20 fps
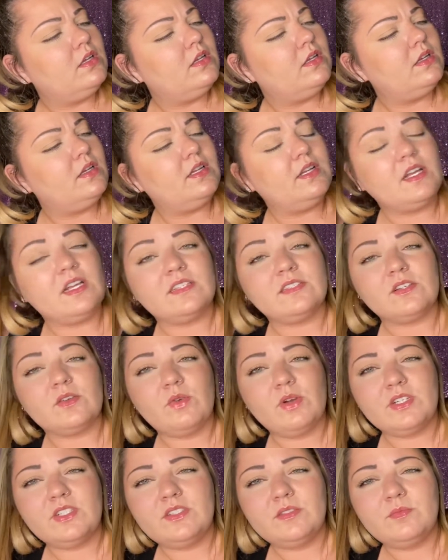And it has a
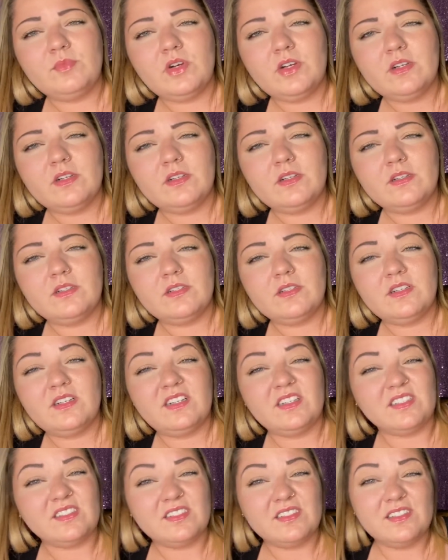question mark
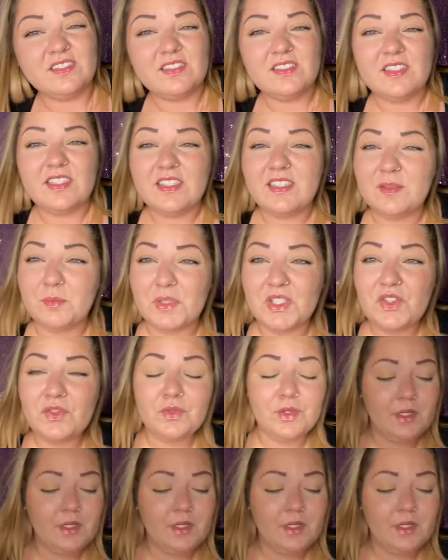because it's a mystery.